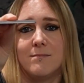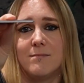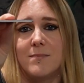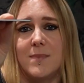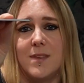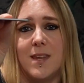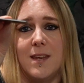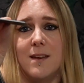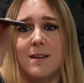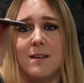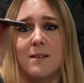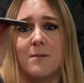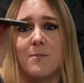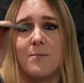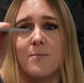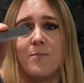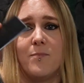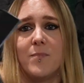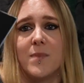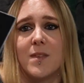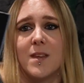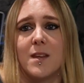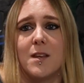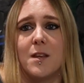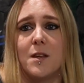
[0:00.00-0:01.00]
Yeah,
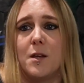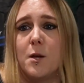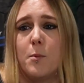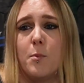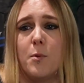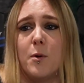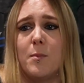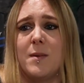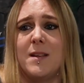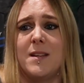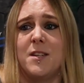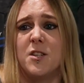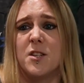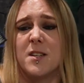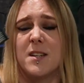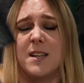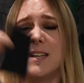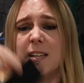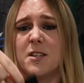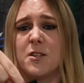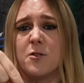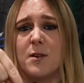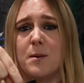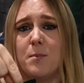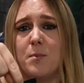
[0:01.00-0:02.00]
you could probably just
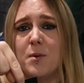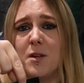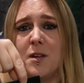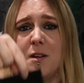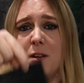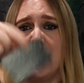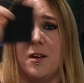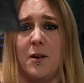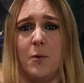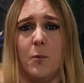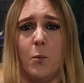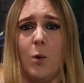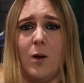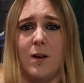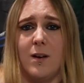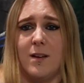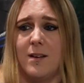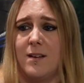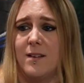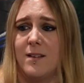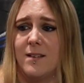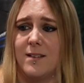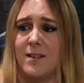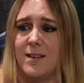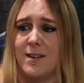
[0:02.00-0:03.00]
literally put it in your
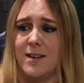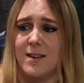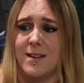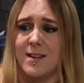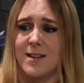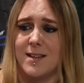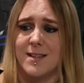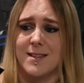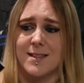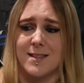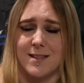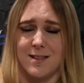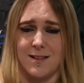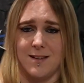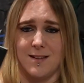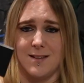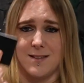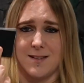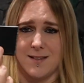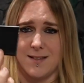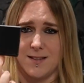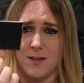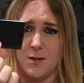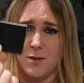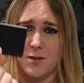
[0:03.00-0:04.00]
wallet. Like, it's
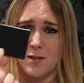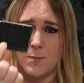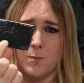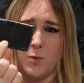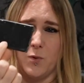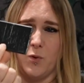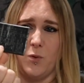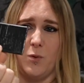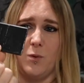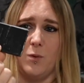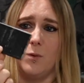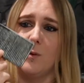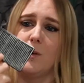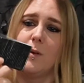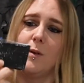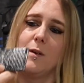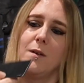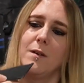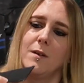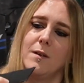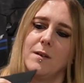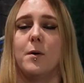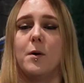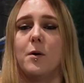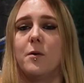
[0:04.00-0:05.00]
so small.
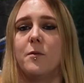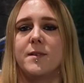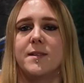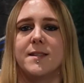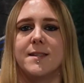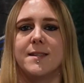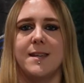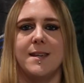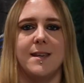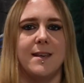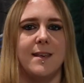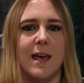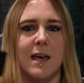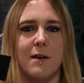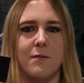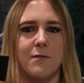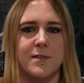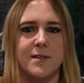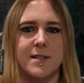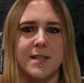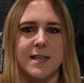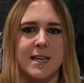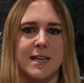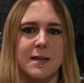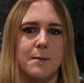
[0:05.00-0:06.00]
But obviously Gaffa
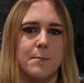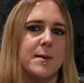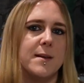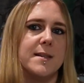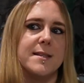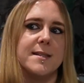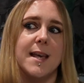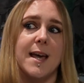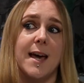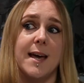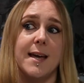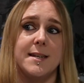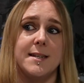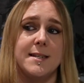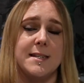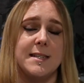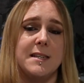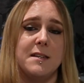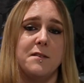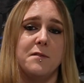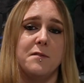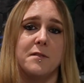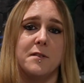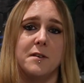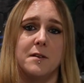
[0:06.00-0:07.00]
Tape is handy
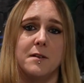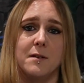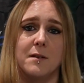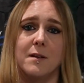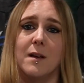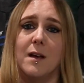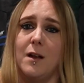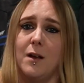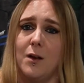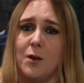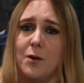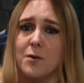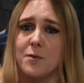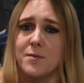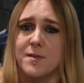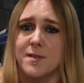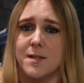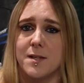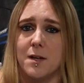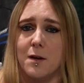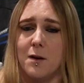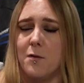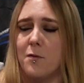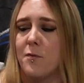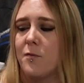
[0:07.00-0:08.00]
for a lot of
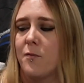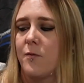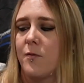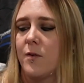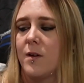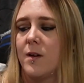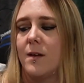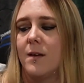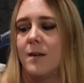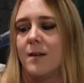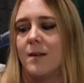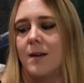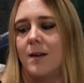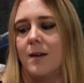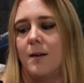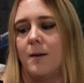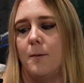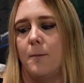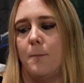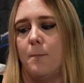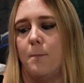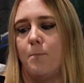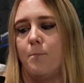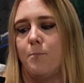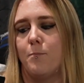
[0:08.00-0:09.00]
stuff,
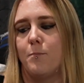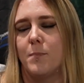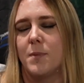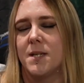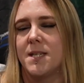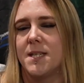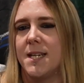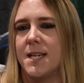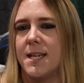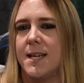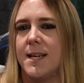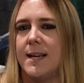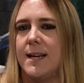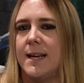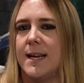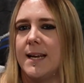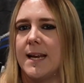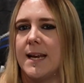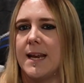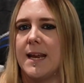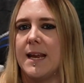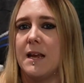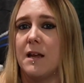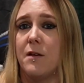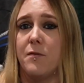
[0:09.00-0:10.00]

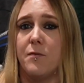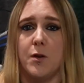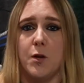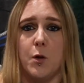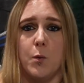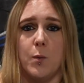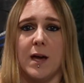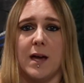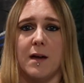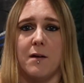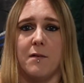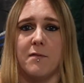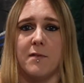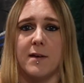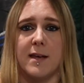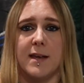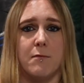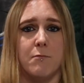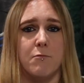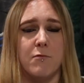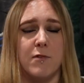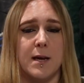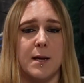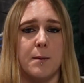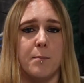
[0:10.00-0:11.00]
particularly if you have a
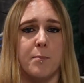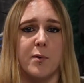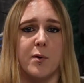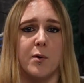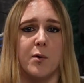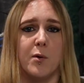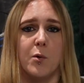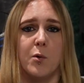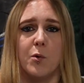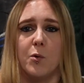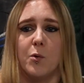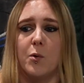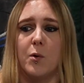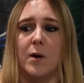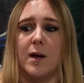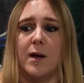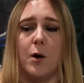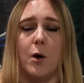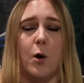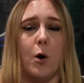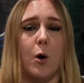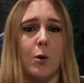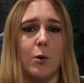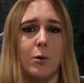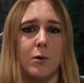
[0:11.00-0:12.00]
rip or a
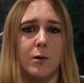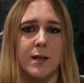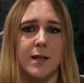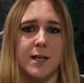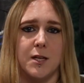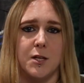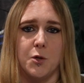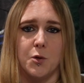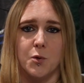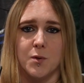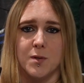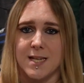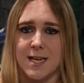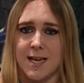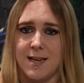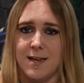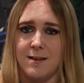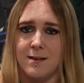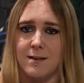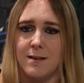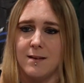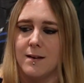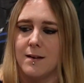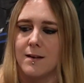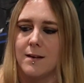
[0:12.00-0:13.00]
hole in your
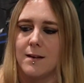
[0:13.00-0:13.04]
tent.